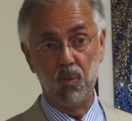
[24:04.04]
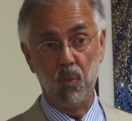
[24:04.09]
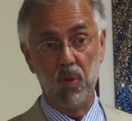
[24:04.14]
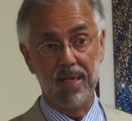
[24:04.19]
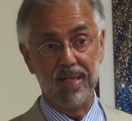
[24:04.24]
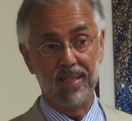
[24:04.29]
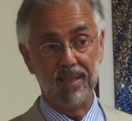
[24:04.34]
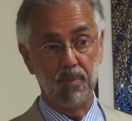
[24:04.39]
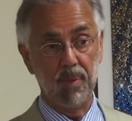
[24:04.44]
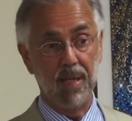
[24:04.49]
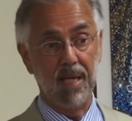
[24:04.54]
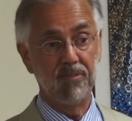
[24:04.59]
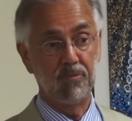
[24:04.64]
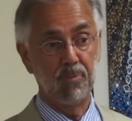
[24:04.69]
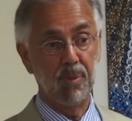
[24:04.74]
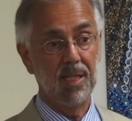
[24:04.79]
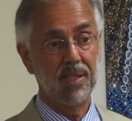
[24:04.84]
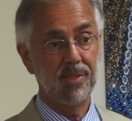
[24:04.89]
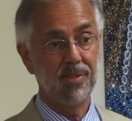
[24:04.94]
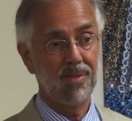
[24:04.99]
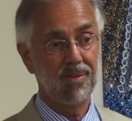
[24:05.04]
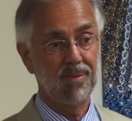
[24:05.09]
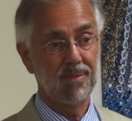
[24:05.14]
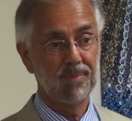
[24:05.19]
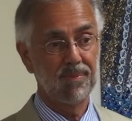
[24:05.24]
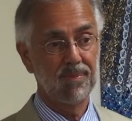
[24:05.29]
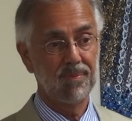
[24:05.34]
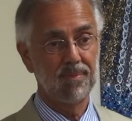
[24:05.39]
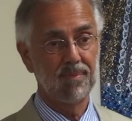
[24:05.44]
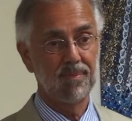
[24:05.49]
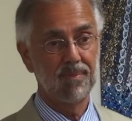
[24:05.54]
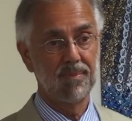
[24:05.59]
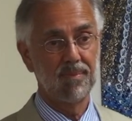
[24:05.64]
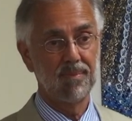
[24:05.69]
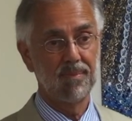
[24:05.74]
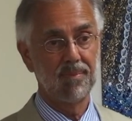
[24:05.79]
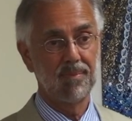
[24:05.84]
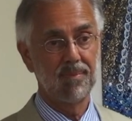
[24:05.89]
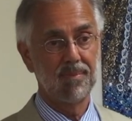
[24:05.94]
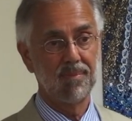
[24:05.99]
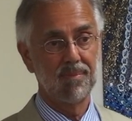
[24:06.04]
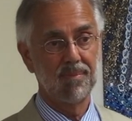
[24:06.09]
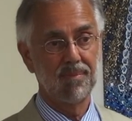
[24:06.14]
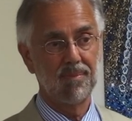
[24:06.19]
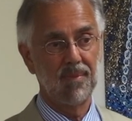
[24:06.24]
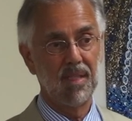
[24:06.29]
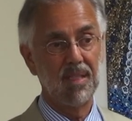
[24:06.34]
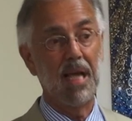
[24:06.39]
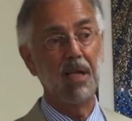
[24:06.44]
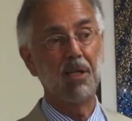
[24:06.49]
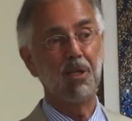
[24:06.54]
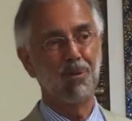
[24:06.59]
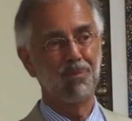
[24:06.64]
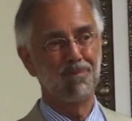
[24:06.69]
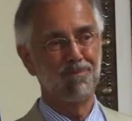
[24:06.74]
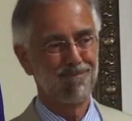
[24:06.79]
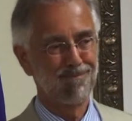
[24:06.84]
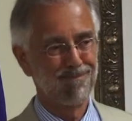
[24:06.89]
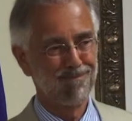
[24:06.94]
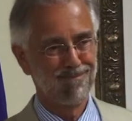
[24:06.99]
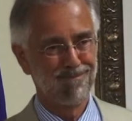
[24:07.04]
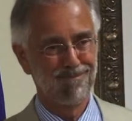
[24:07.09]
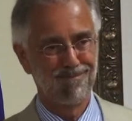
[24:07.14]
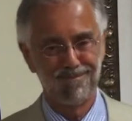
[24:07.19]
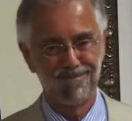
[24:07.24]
didn't win at the Bay of Pigs. Thank you.